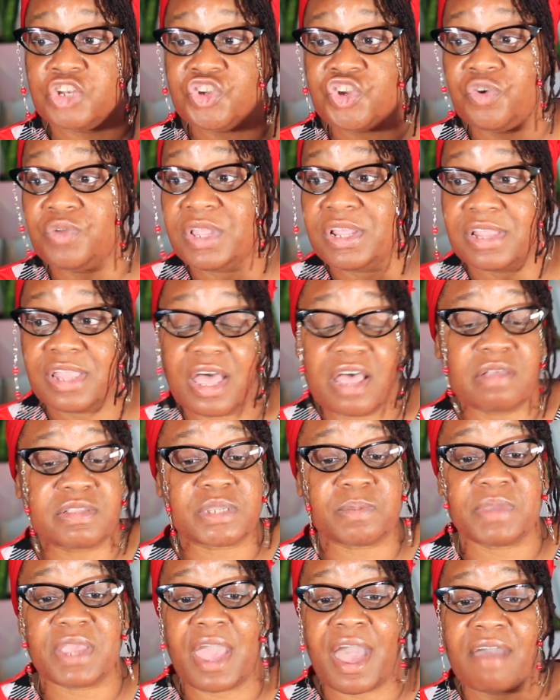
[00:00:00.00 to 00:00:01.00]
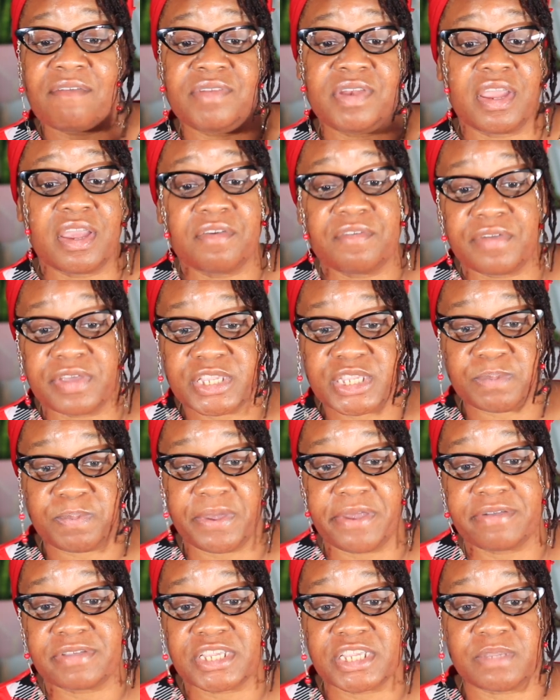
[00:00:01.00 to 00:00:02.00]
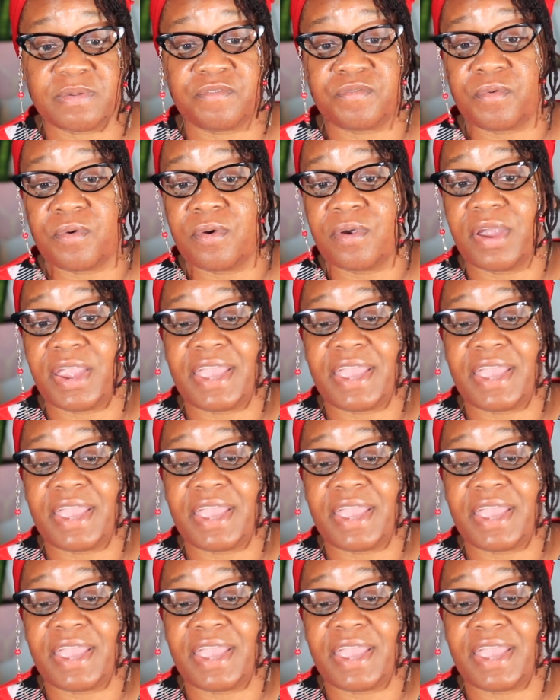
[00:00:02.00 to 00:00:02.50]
truly loves me. I've never experienced this before.